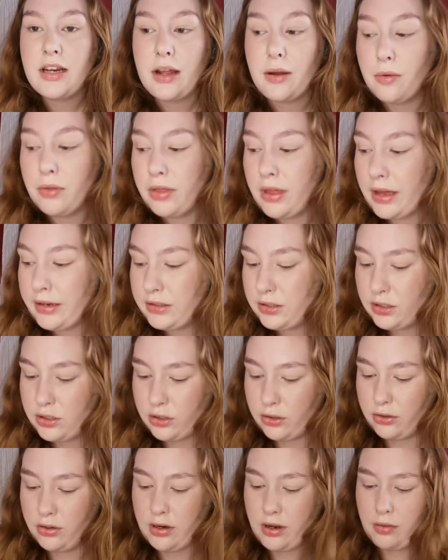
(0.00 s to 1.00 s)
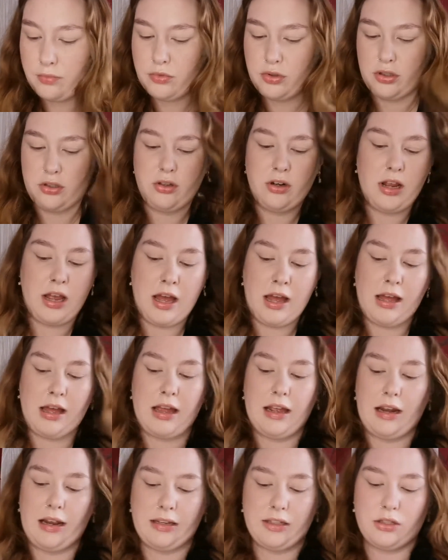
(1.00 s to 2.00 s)
so now that's done, I'm just going to
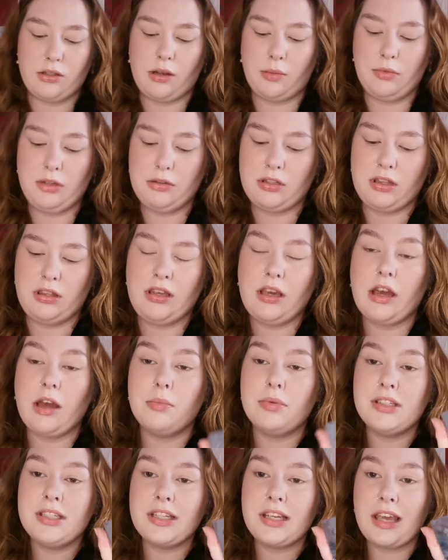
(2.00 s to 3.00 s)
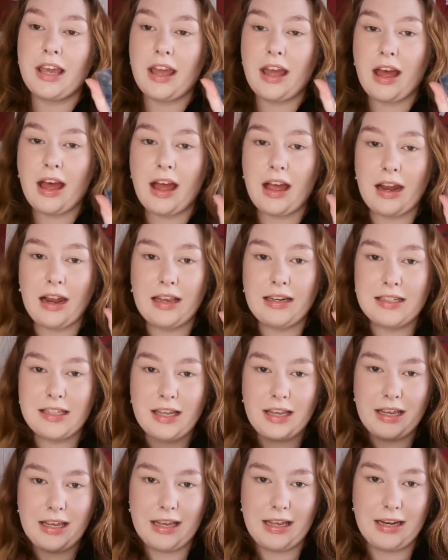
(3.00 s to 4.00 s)
highlight. So I'm using the Urban Decay
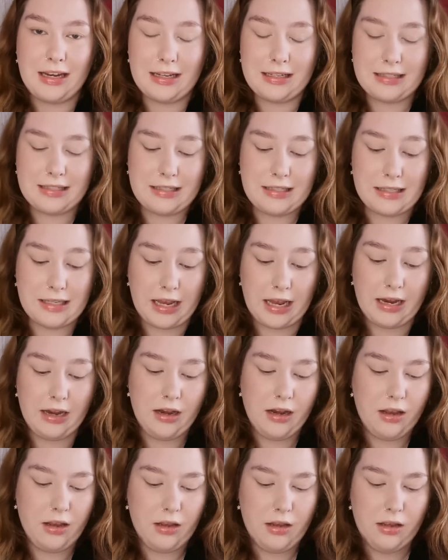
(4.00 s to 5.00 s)
highlighter in Sin.